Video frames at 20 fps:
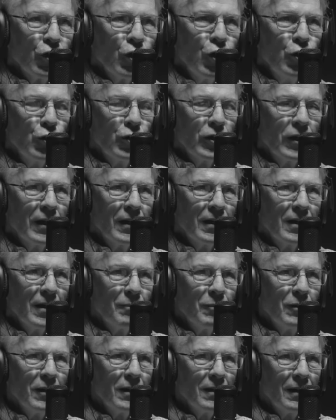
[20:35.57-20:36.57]
who could get
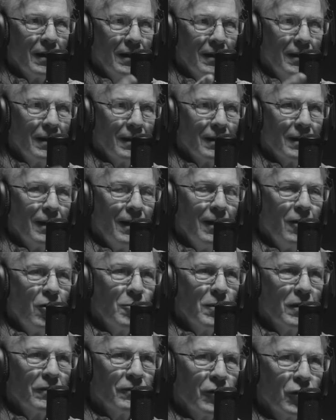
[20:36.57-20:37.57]
up there and get the
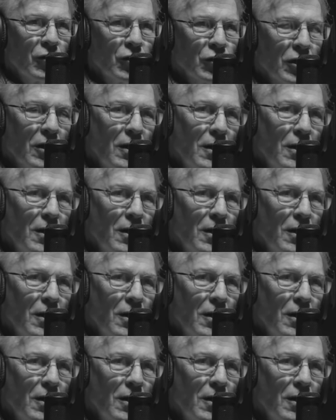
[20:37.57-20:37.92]
helmet first.